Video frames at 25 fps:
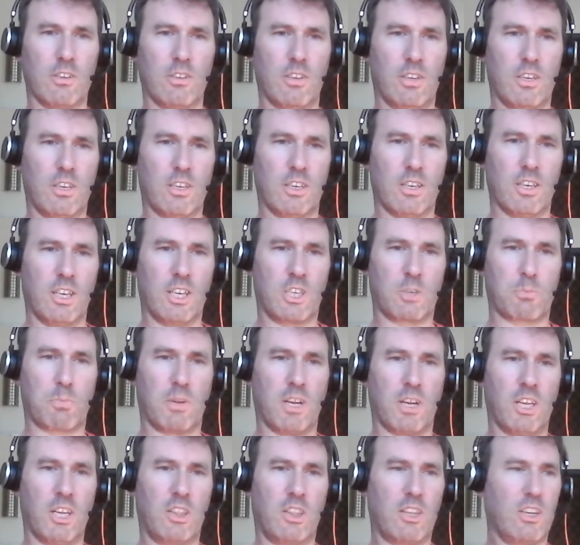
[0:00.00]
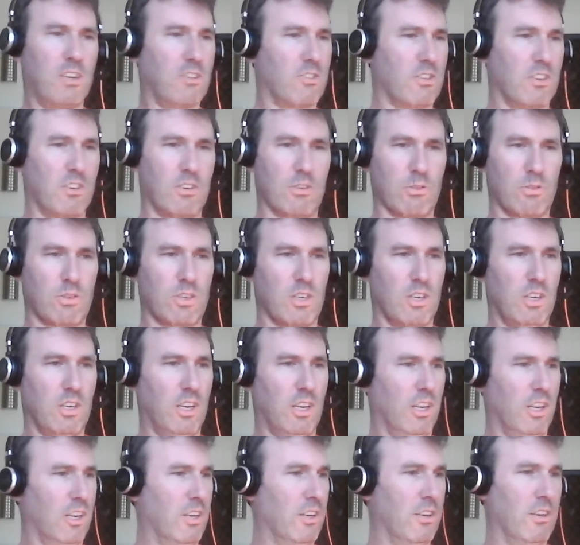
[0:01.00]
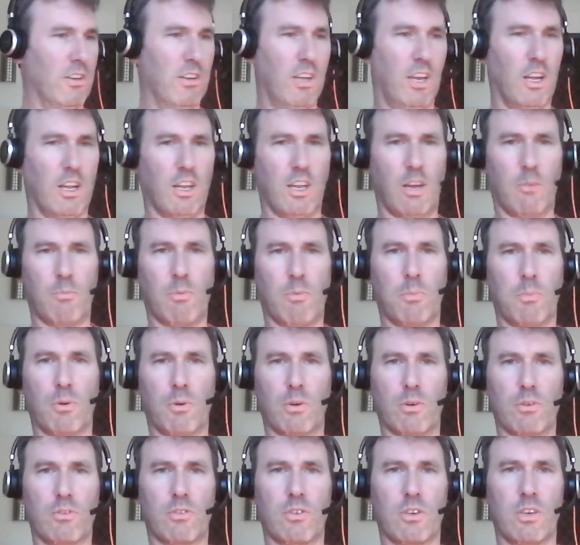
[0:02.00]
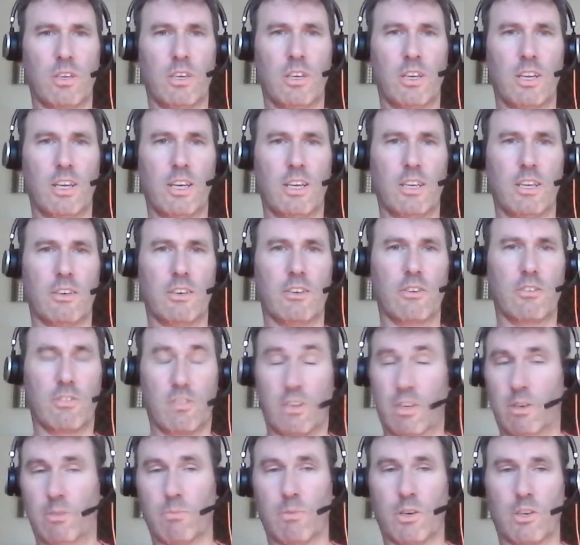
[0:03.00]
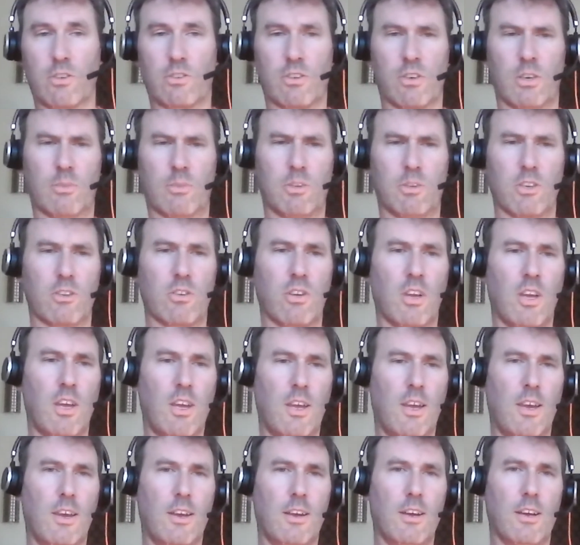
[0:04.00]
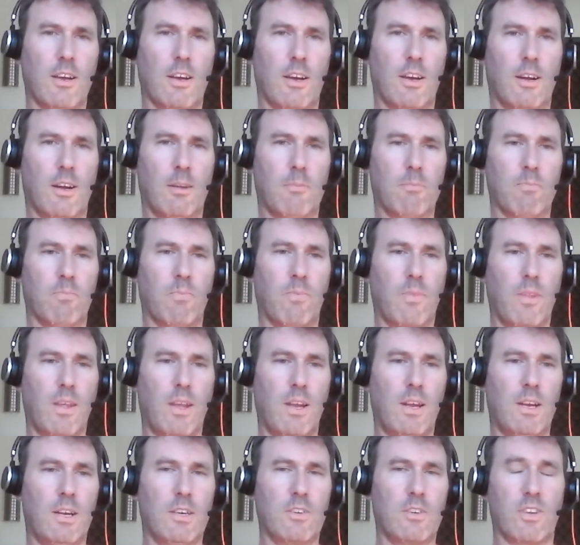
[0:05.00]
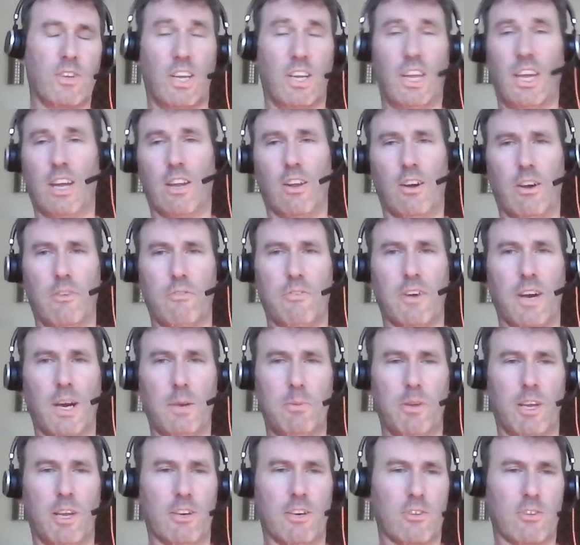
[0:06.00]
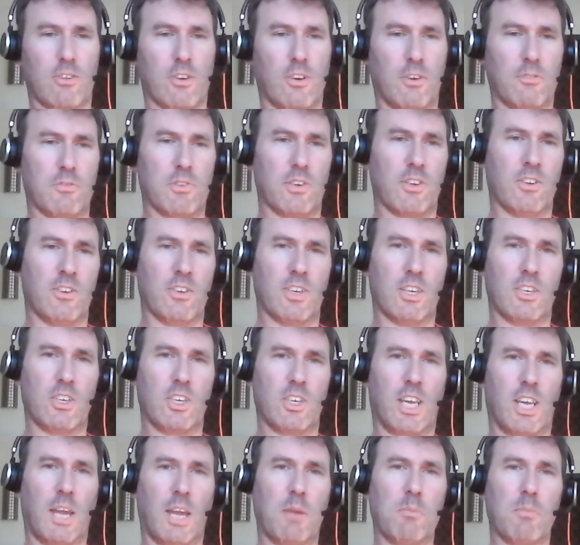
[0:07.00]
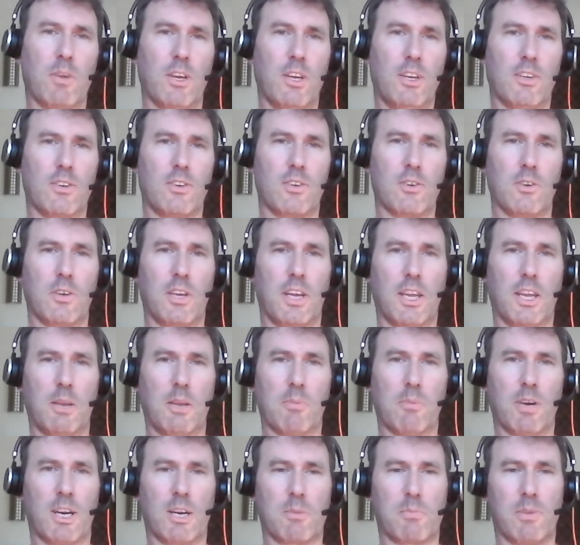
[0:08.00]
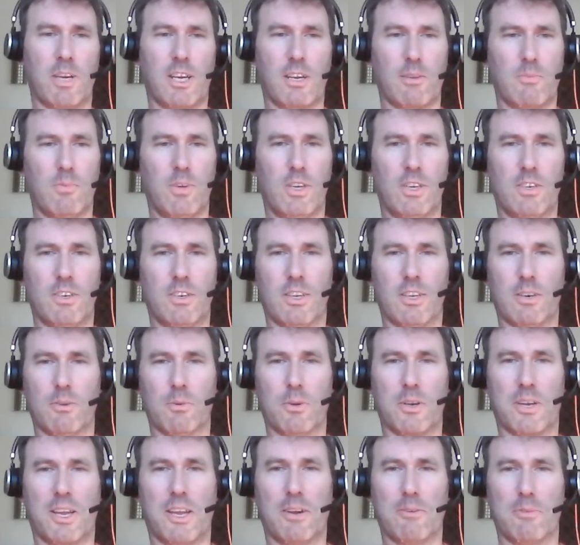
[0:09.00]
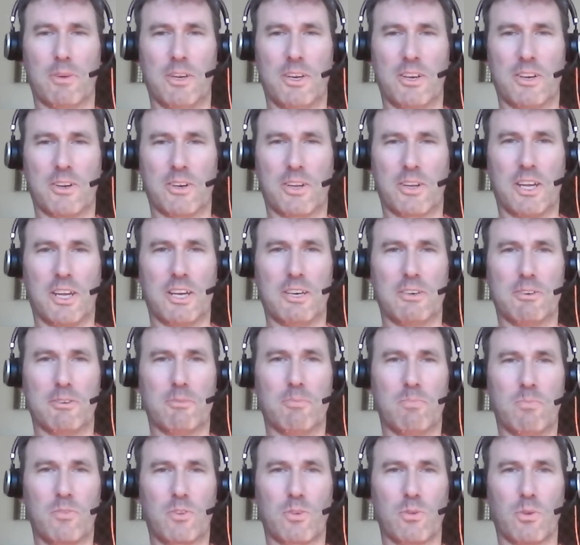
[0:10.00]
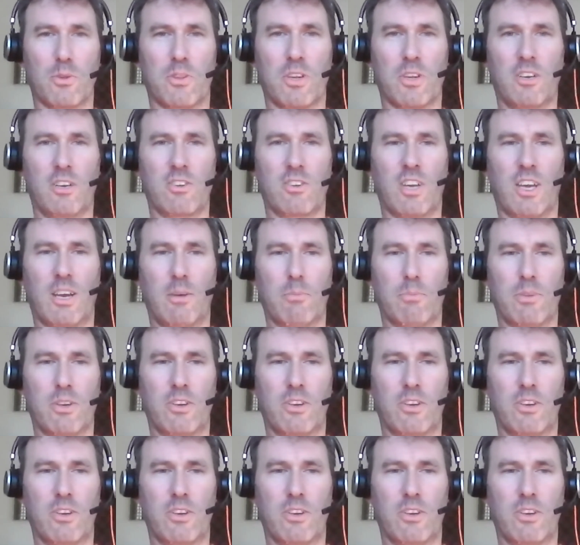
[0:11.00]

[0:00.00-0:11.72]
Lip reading: explain things, as you'll see in our lab reports and in my assignments. So yeah, like Fabio, as confident as you can be until you get your mark back and work out where you've got to go and sort things out. But